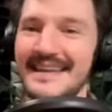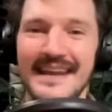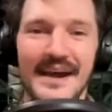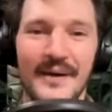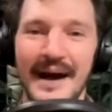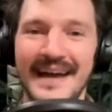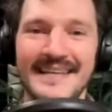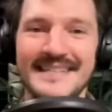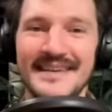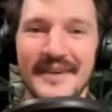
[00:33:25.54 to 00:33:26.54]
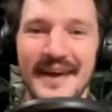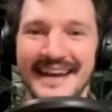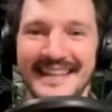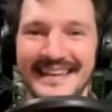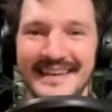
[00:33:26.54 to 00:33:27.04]
I asked you if you had
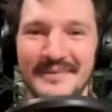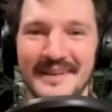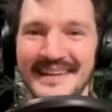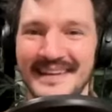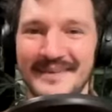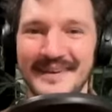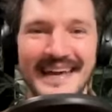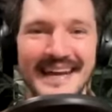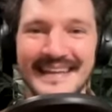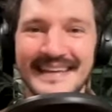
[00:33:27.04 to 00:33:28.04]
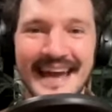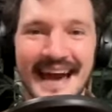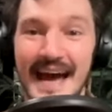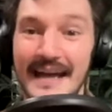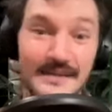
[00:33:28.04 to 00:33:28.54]
anything to plug at the beginning. You
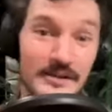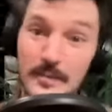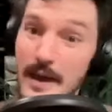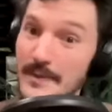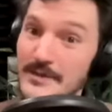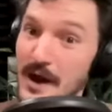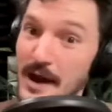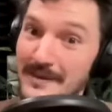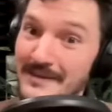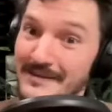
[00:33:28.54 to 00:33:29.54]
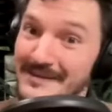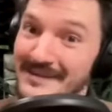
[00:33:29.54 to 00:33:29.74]
got a new baby dropping?